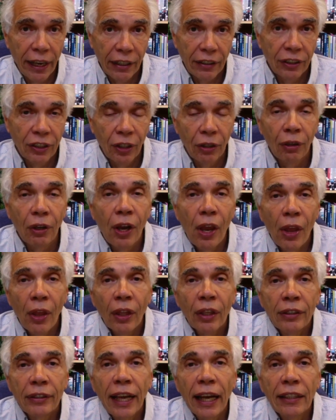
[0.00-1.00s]
So
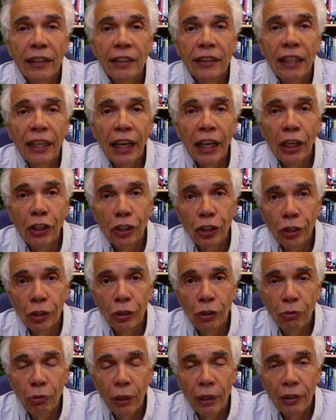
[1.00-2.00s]
that's the
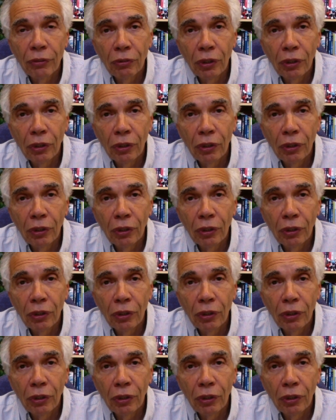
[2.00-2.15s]
issue with